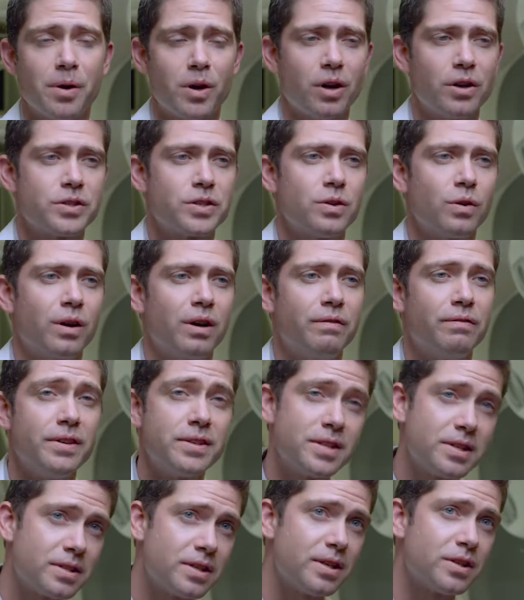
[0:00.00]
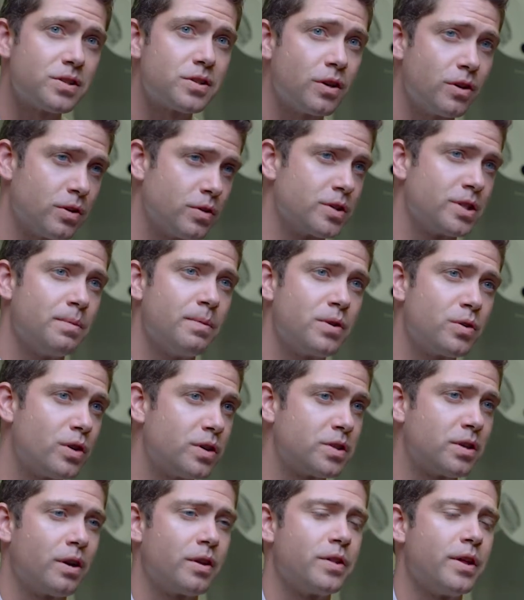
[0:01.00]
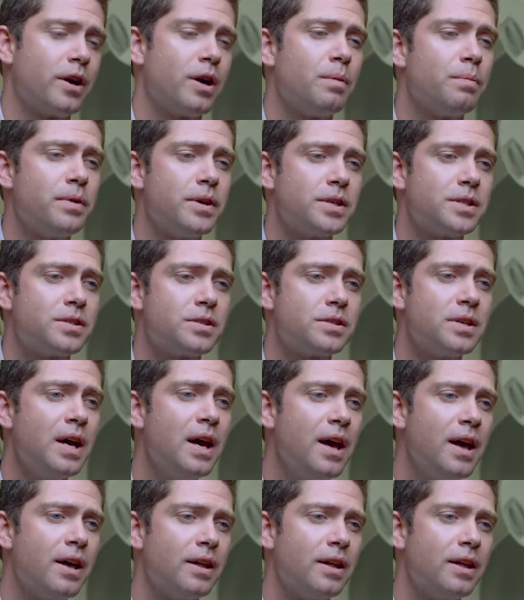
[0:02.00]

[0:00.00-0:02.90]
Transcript: but also our physicists, our dosimetrists, our therapists.